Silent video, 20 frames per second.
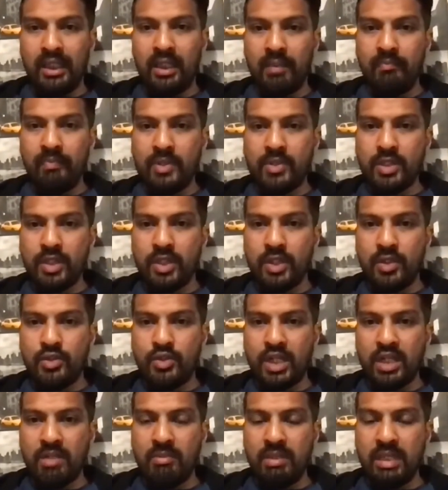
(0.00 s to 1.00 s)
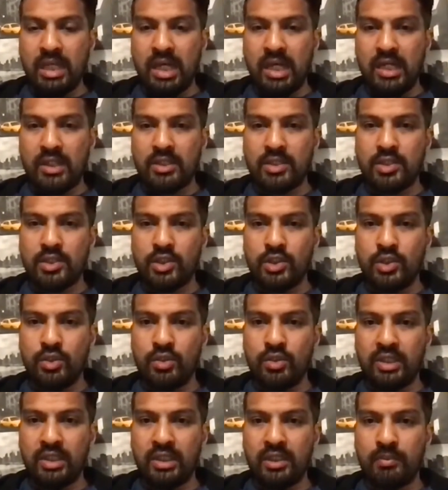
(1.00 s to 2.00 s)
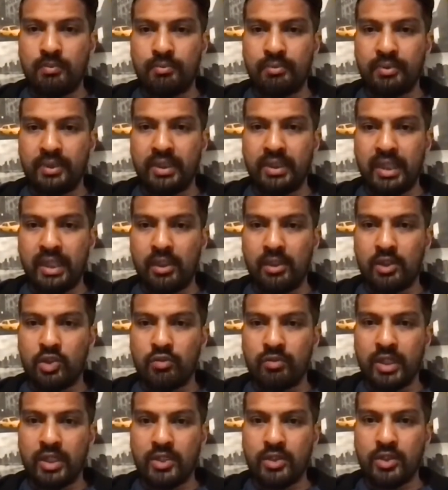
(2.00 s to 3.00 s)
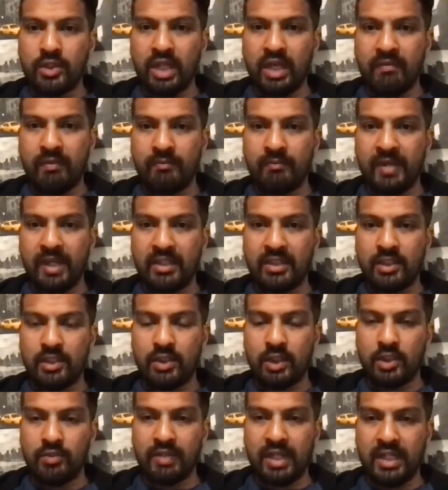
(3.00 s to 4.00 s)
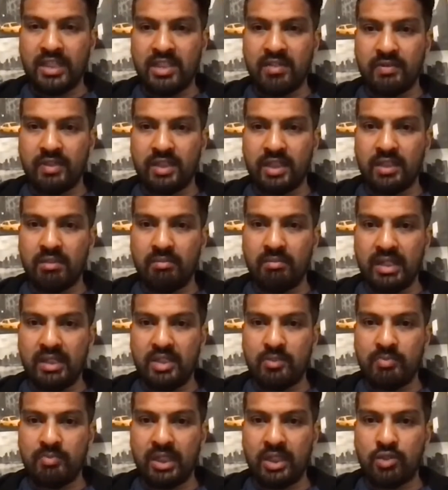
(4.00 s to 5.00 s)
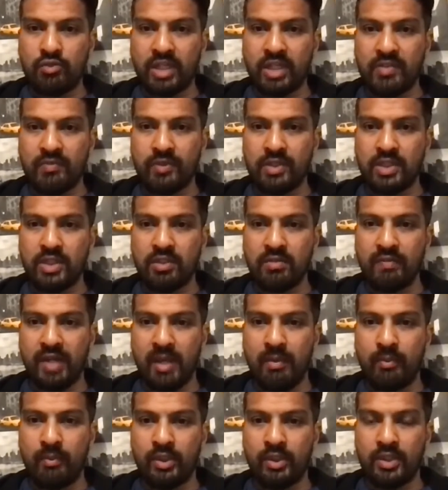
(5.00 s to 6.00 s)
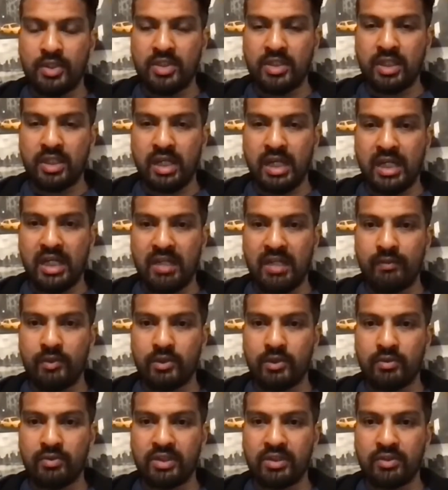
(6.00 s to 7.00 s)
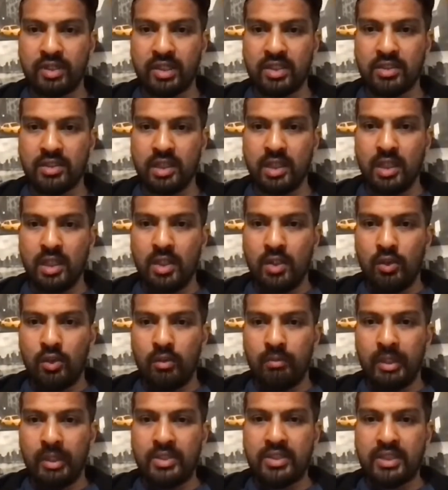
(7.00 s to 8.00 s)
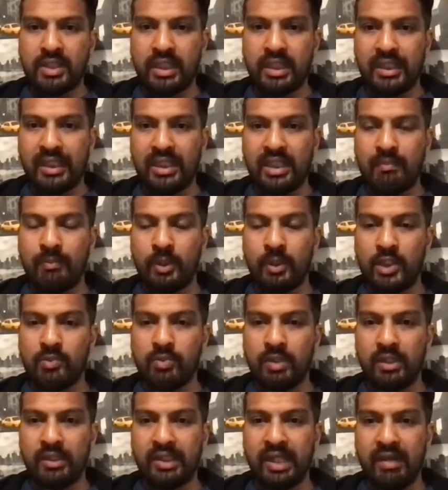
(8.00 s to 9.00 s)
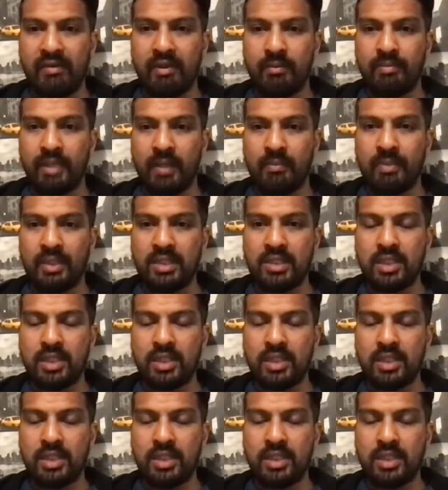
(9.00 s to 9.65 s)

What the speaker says: So Jamie asked, do you think the prenatal stress could have a factor in the dog's reactivity? The mother's being a stressful environment with constant high levels of stress hormones circulating their bodies while carrying puppies.